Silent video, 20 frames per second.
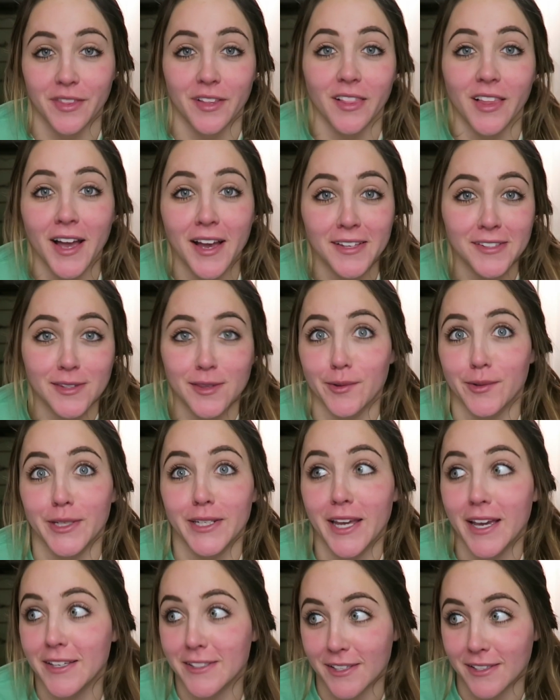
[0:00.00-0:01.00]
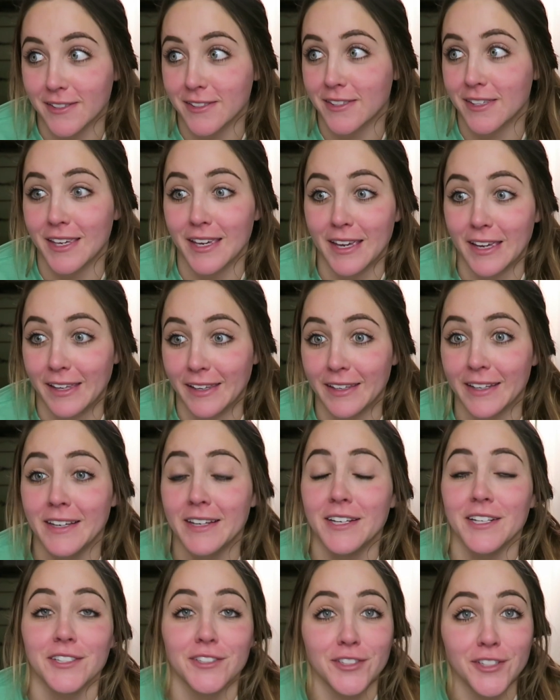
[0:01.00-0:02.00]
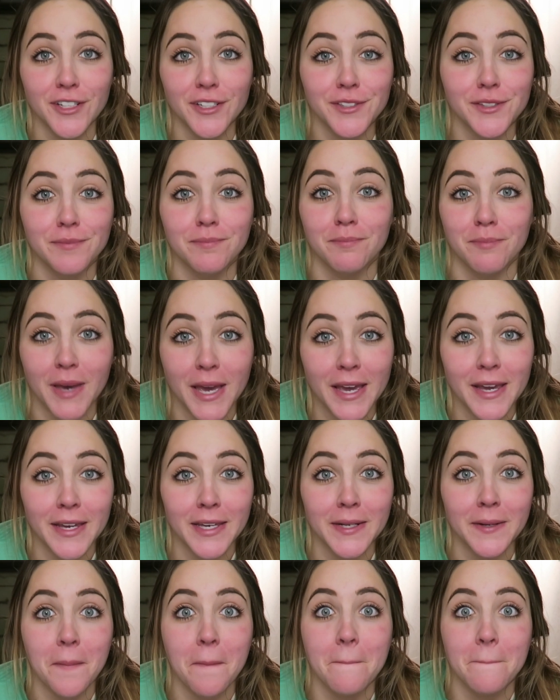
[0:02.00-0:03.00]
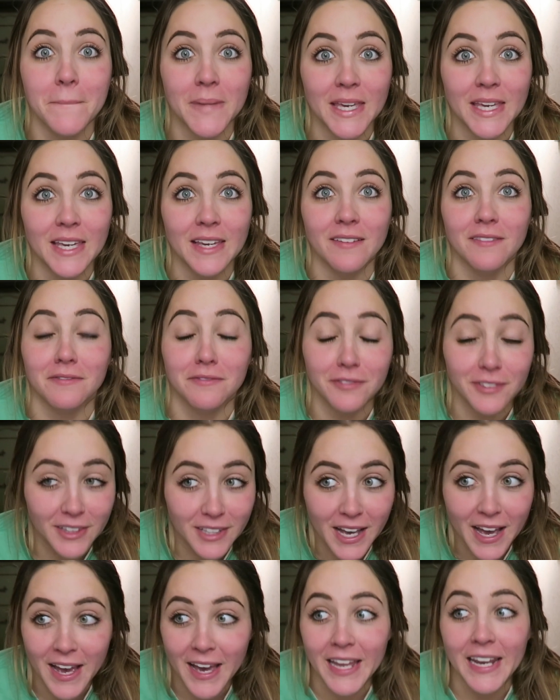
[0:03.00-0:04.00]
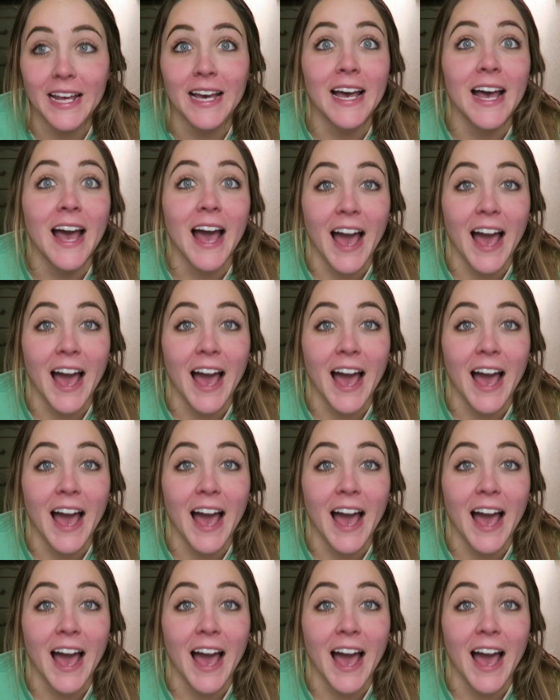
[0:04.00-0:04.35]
The last three days of skiing just made me flat